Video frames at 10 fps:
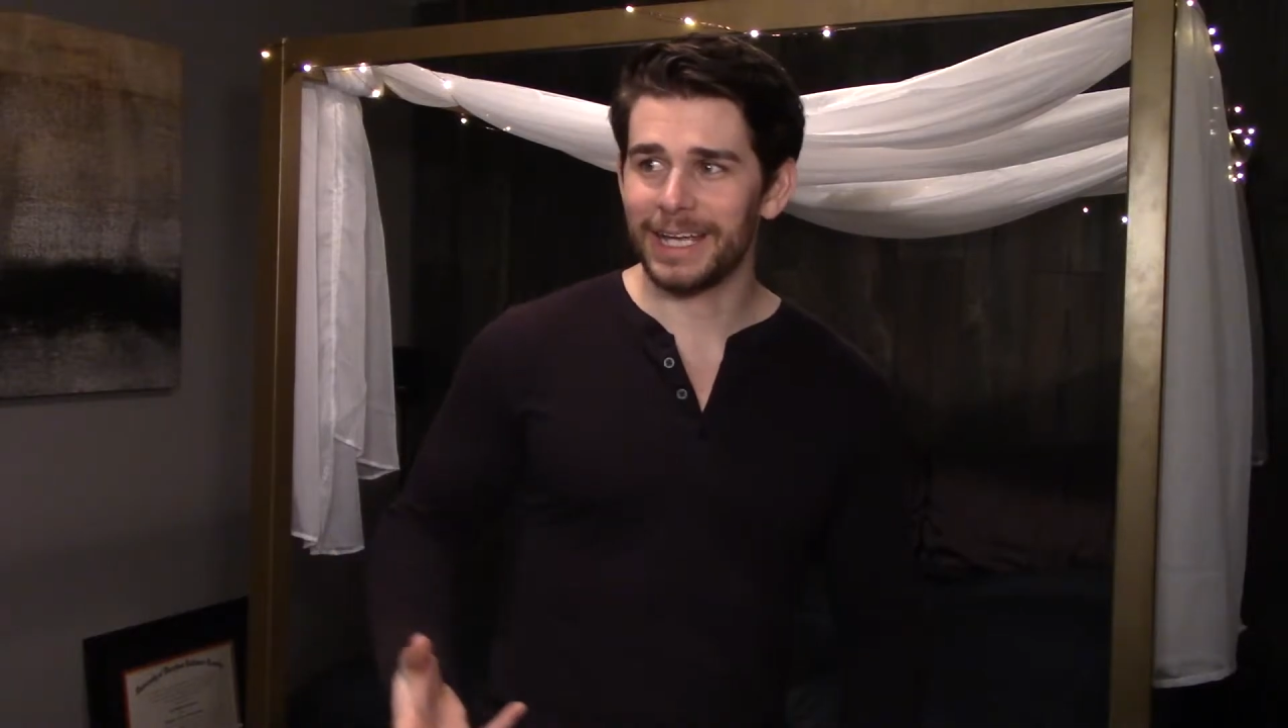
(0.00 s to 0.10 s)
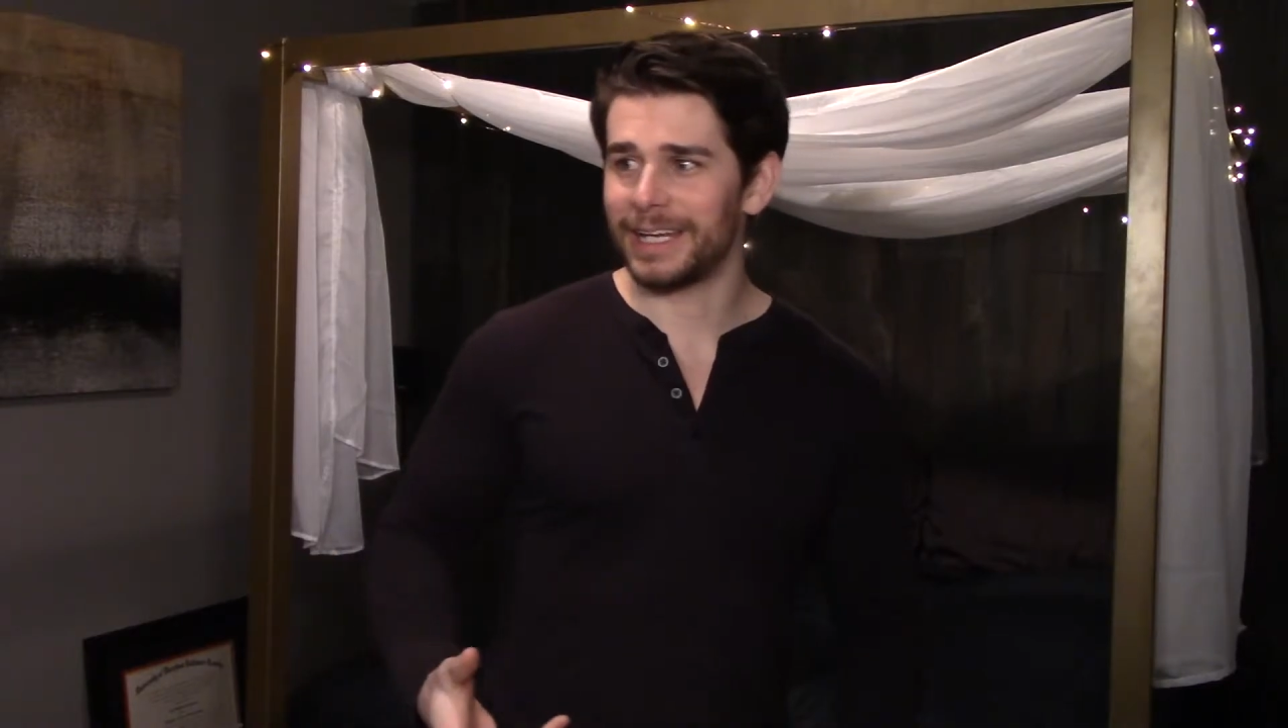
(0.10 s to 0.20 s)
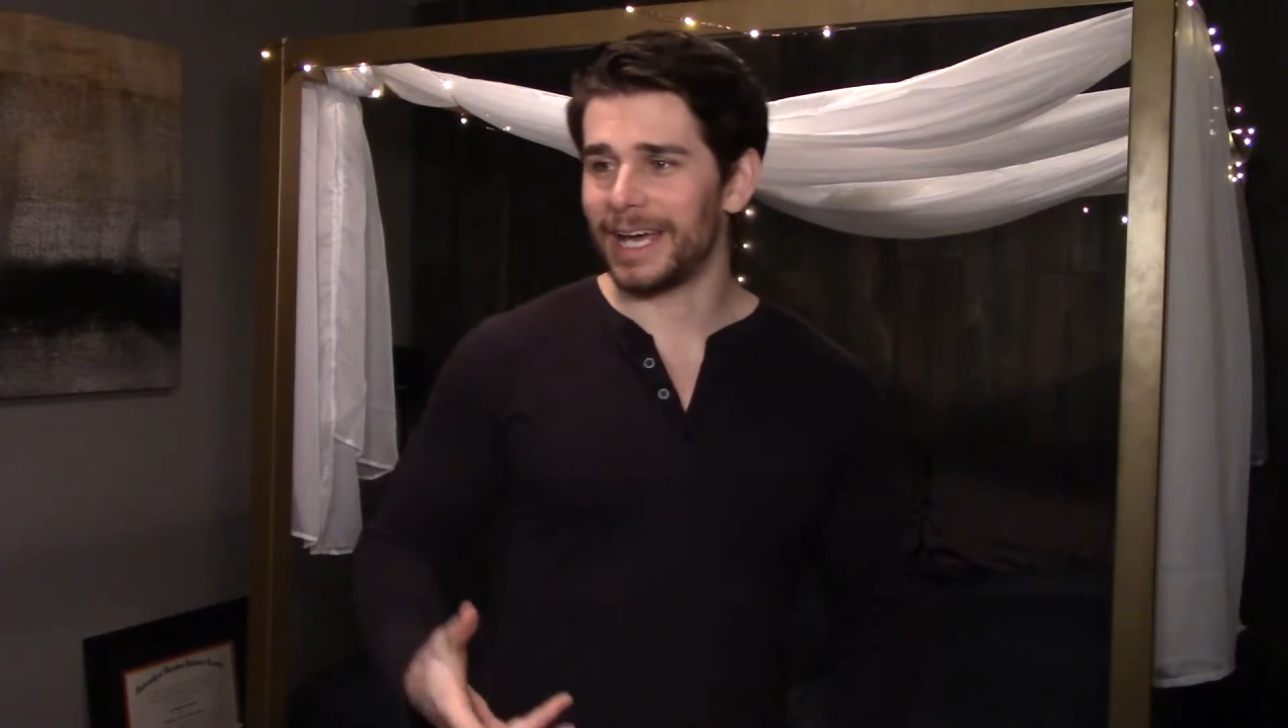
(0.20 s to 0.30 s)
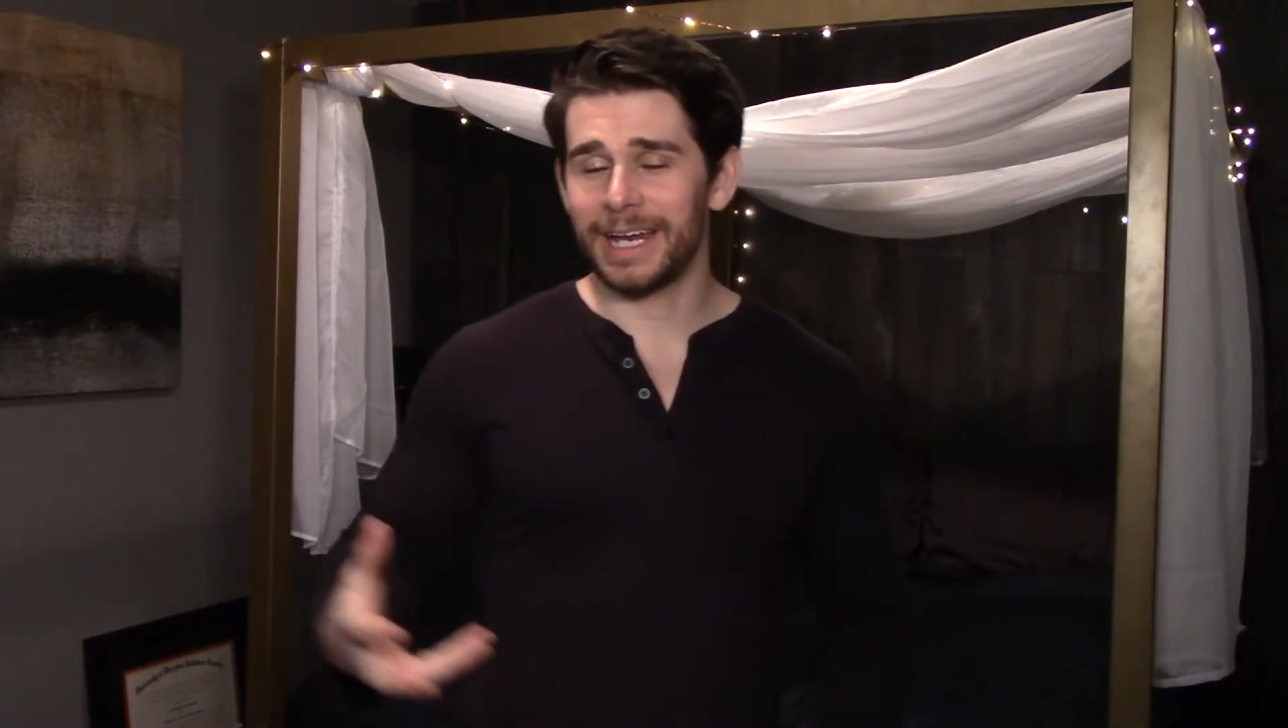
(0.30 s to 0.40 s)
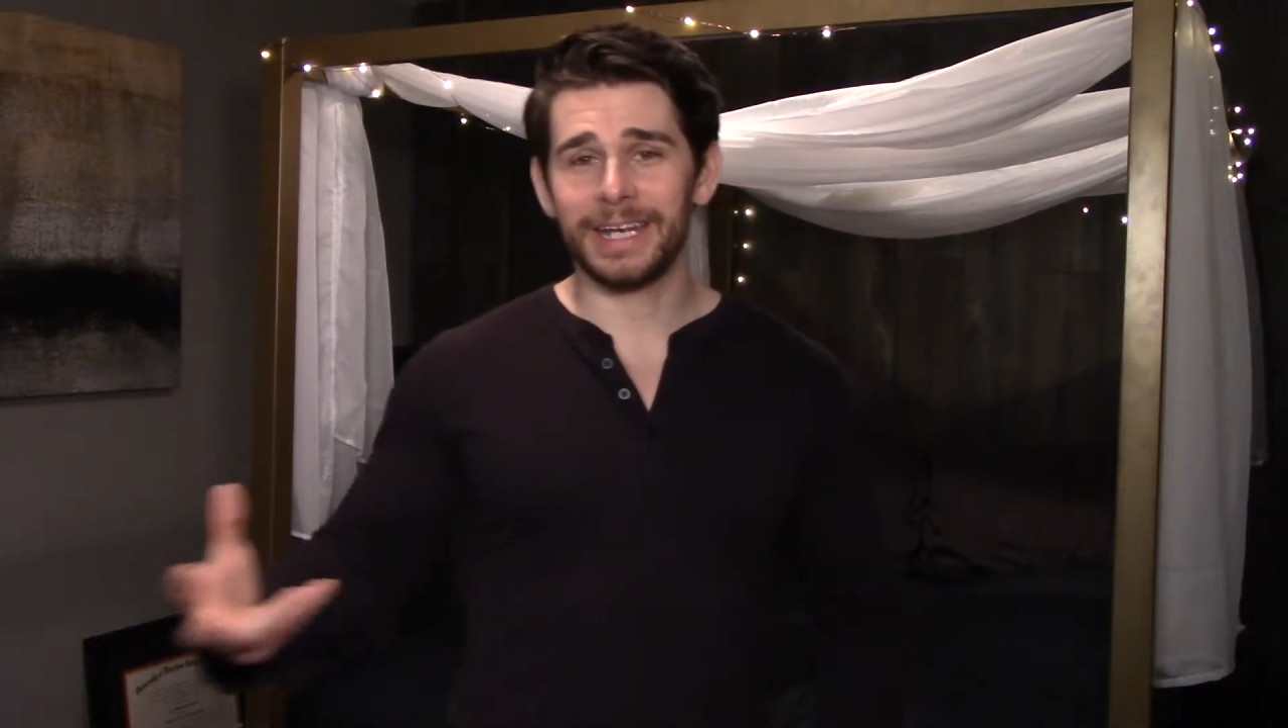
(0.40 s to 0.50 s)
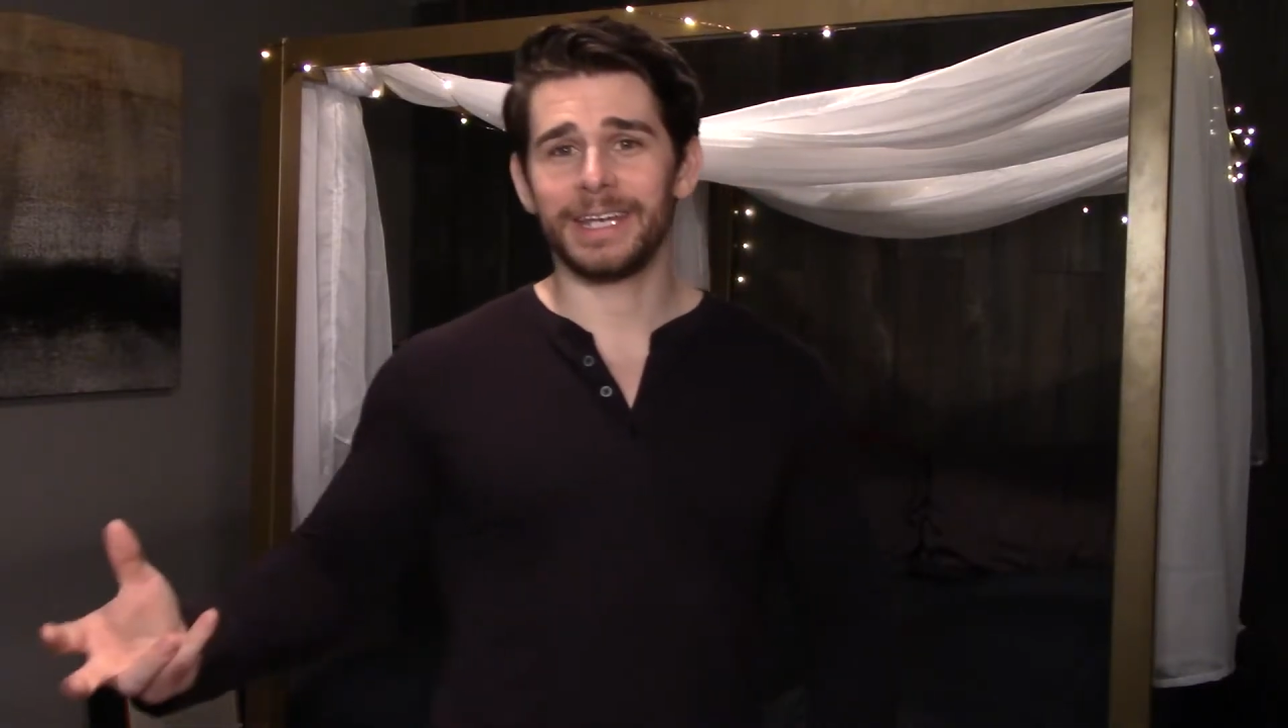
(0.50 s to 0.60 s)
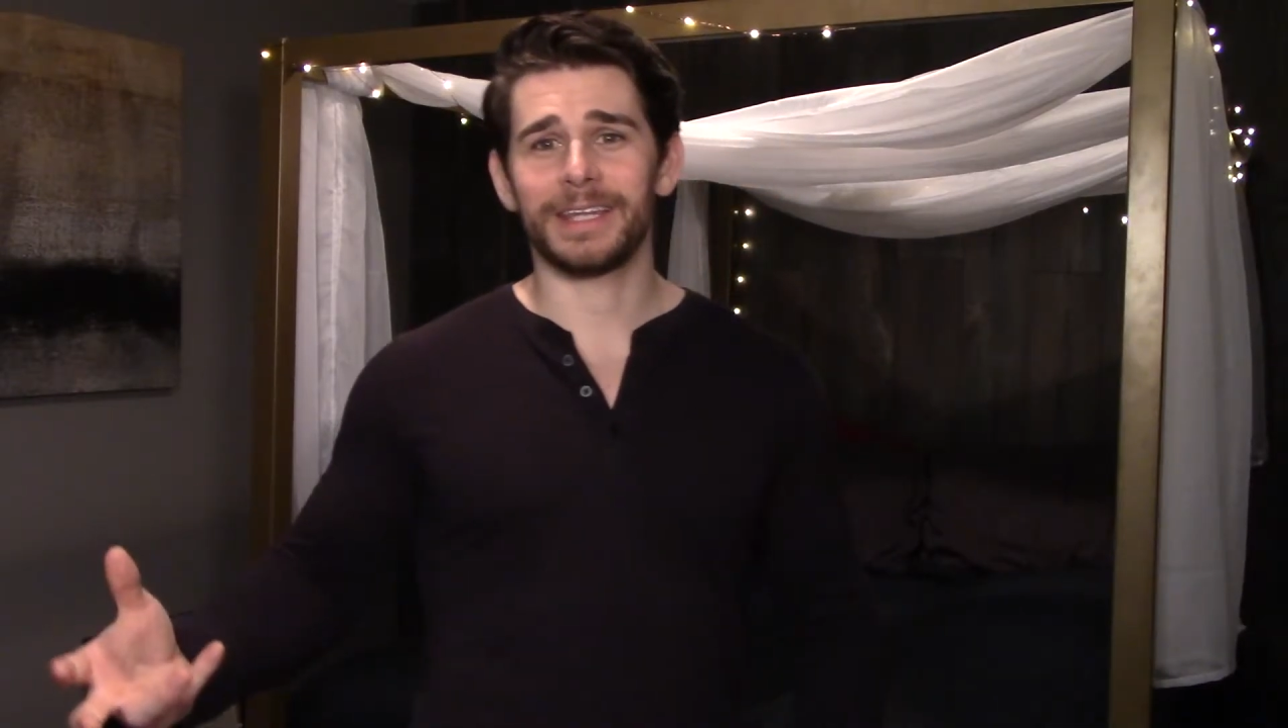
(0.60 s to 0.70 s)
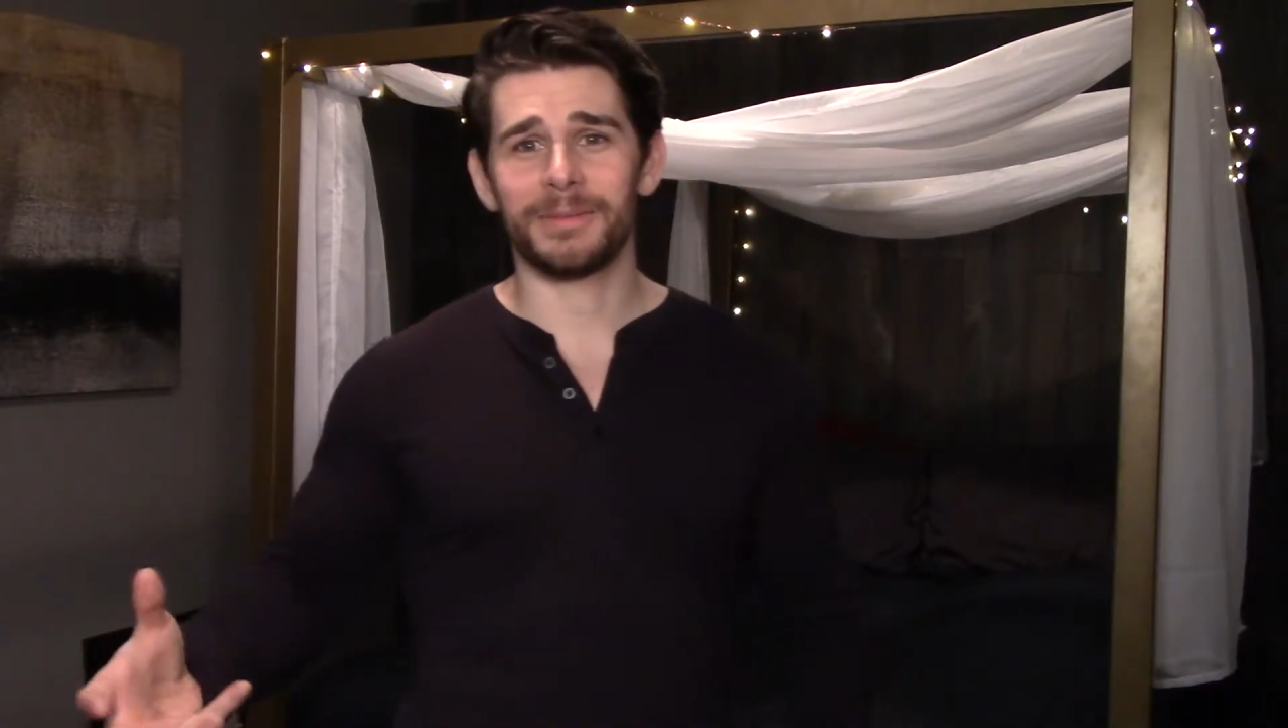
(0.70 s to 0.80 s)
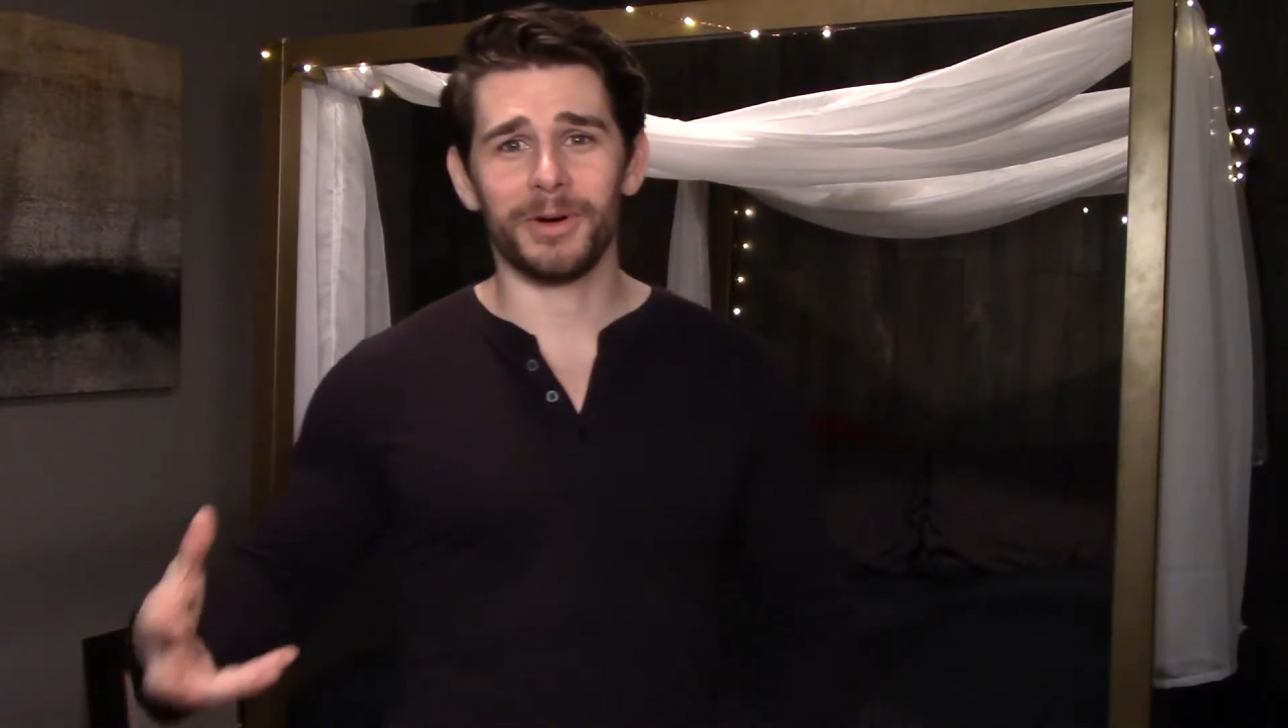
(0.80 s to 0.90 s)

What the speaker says: and editing them